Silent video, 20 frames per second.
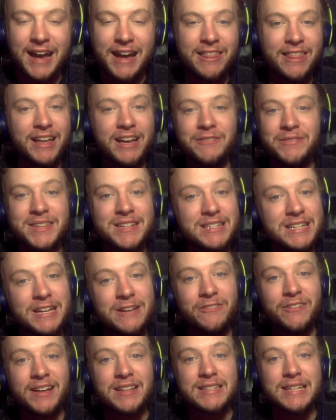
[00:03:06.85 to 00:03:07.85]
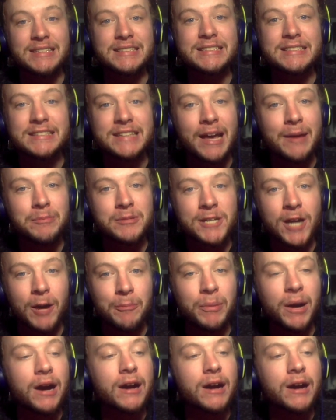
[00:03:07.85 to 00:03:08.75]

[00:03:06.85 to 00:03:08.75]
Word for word: I think if the defense had stepped up